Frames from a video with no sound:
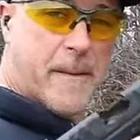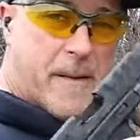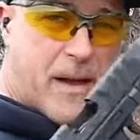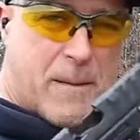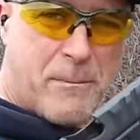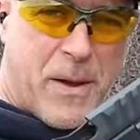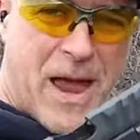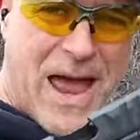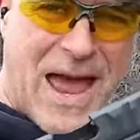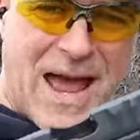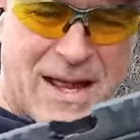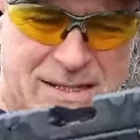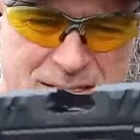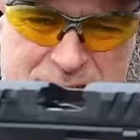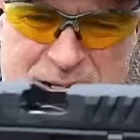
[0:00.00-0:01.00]
It
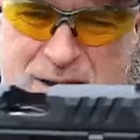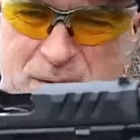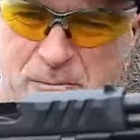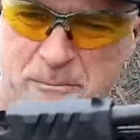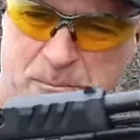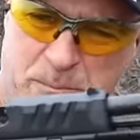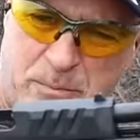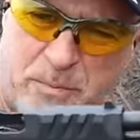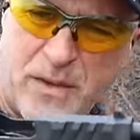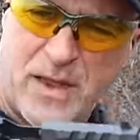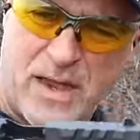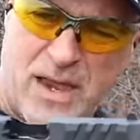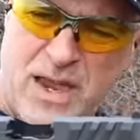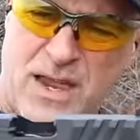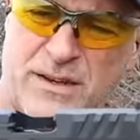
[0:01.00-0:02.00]
passed
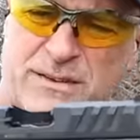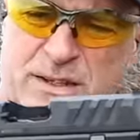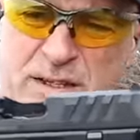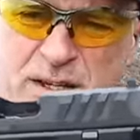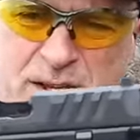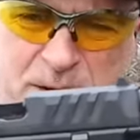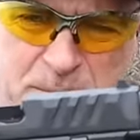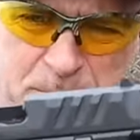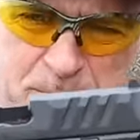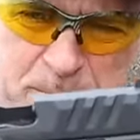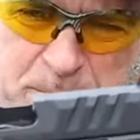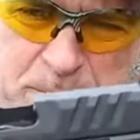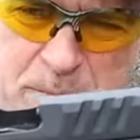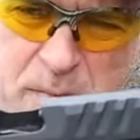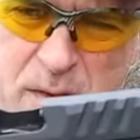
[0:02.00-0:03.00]
easily.
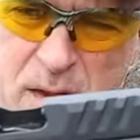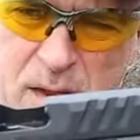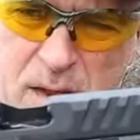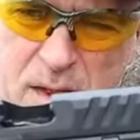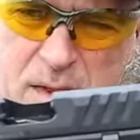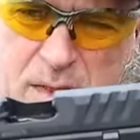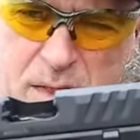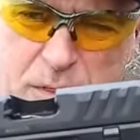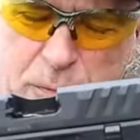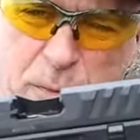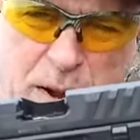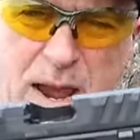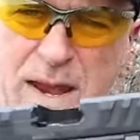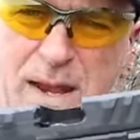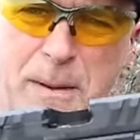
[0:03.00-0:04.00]
The
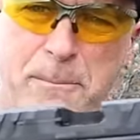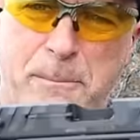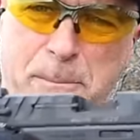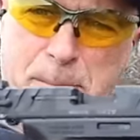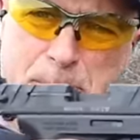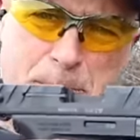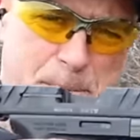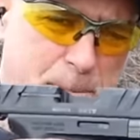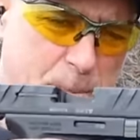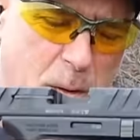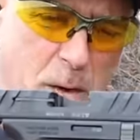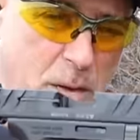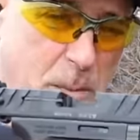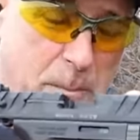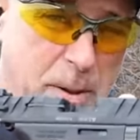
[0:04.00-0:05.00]
380
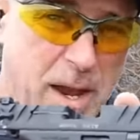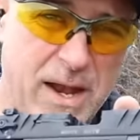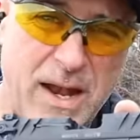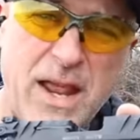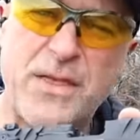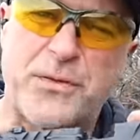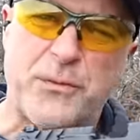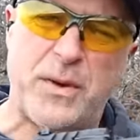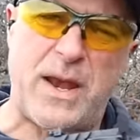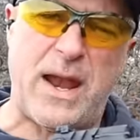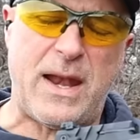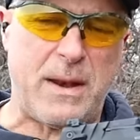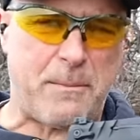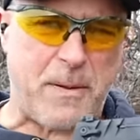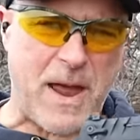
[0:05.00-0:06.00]
or the PD
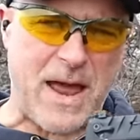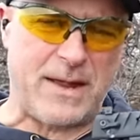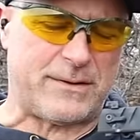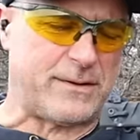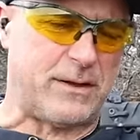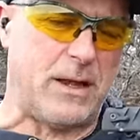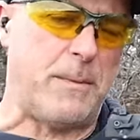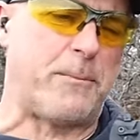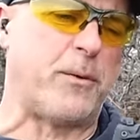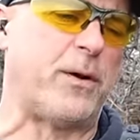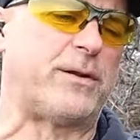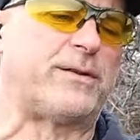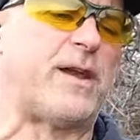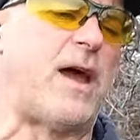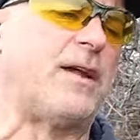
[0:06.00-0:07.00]
380 passed the limp
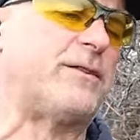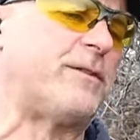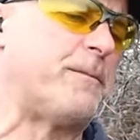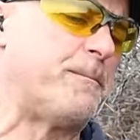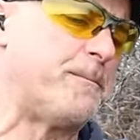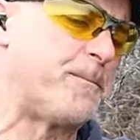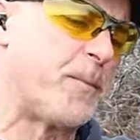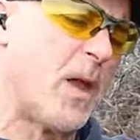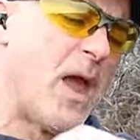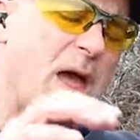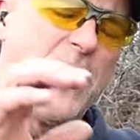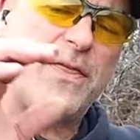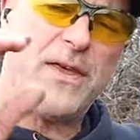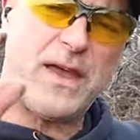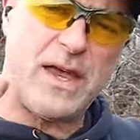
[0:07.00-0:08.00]
wrist test.
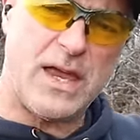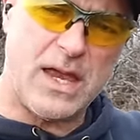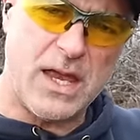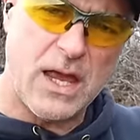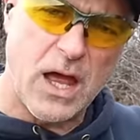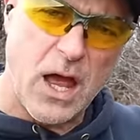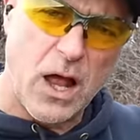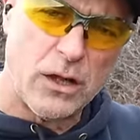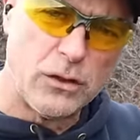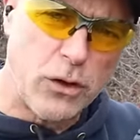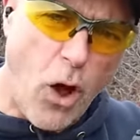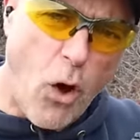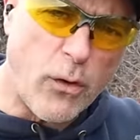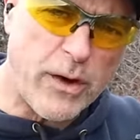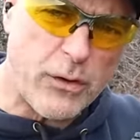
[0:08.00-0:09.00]
The
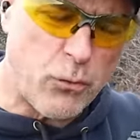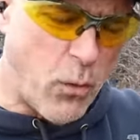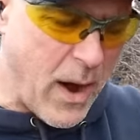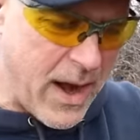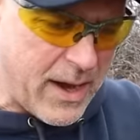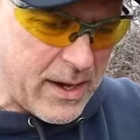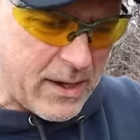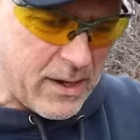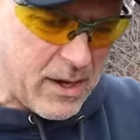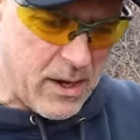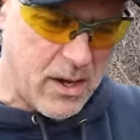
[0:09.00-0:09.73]
loaded weight